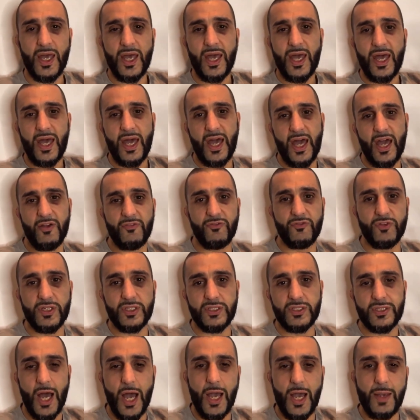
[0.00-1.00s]
Every
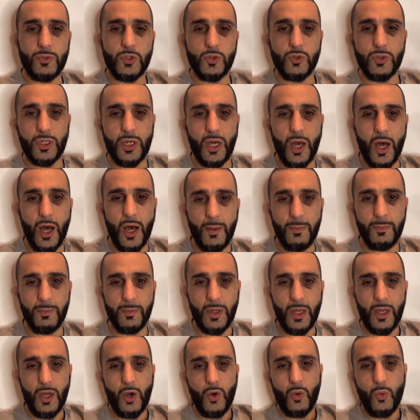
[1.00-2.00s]
time you come,
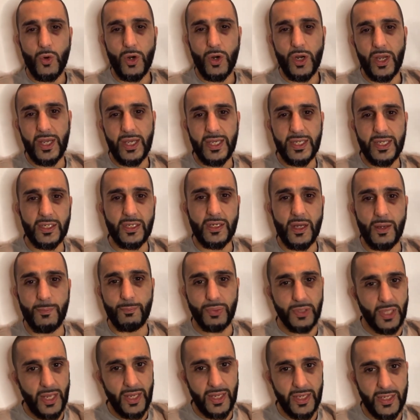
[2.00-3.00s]
we're in
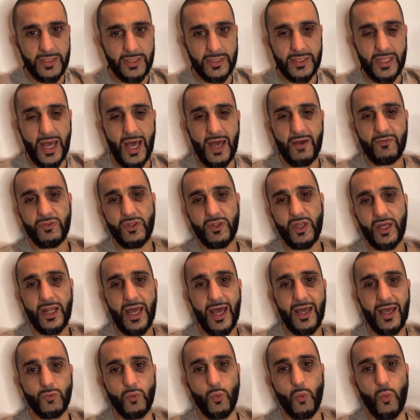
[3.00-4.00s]
compliance. I have not
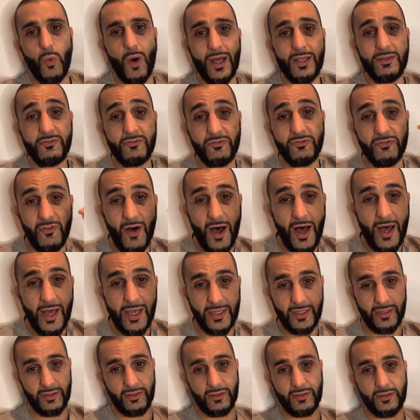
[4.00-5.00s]
had one
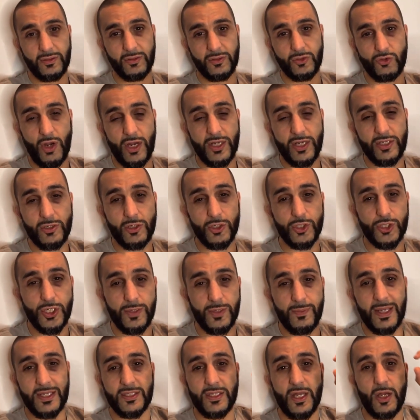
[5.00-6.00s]
fine. TriStar Gym
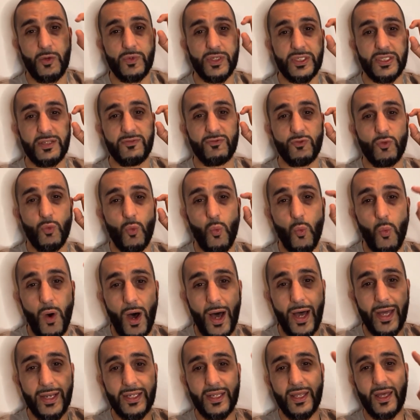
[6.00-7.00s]
has not received
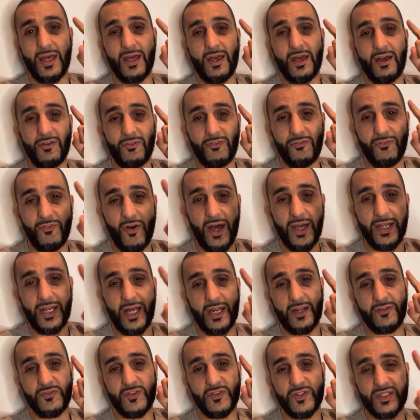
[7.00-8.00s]
one fine out
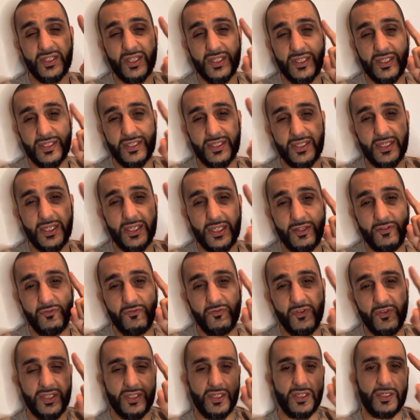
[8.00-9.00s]
of 16
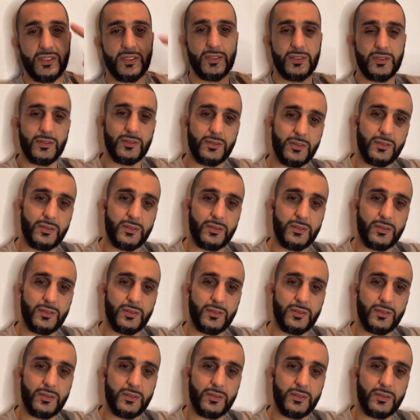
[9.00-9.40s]
visits.